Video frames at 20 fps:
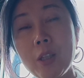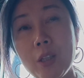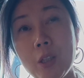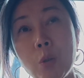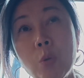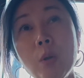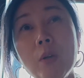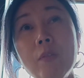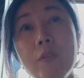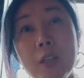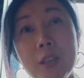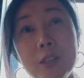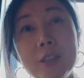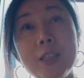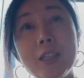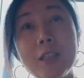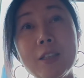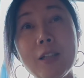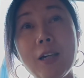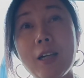equivalent
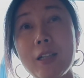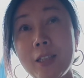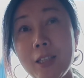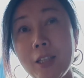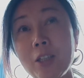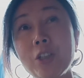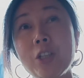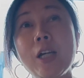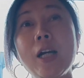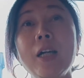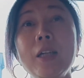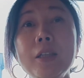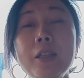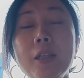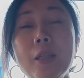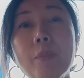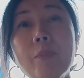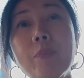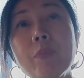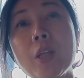TikTok in China.
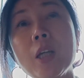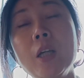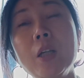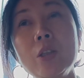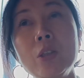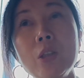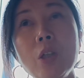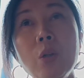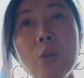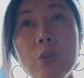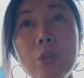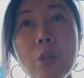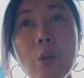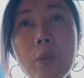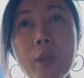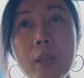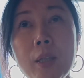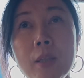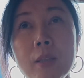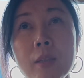So
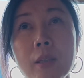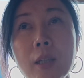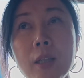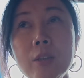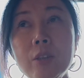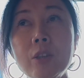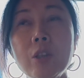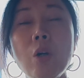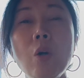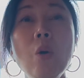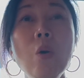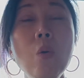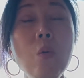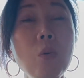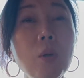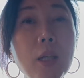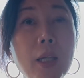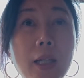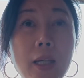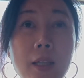Douyin is the
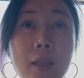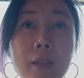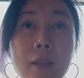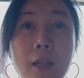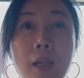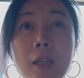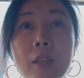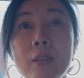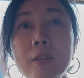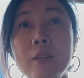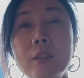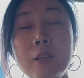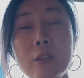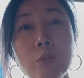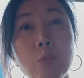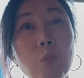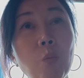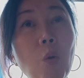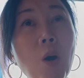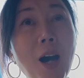only and the
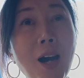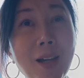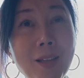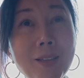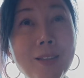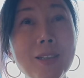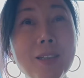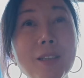one